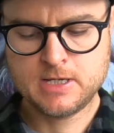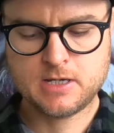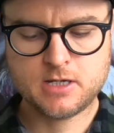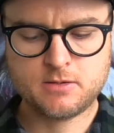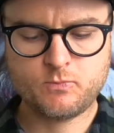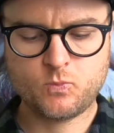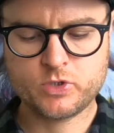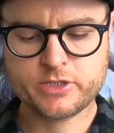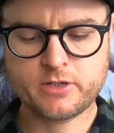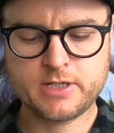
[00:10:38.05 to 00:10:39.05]

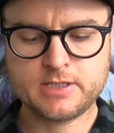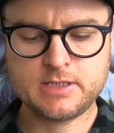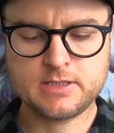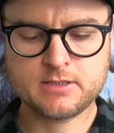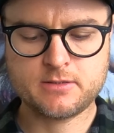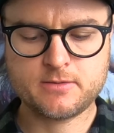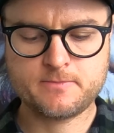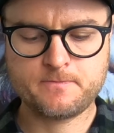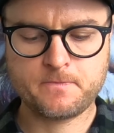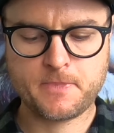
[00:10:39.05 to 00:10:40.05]
we're starting to see
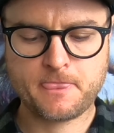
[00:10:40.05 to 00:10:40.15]
some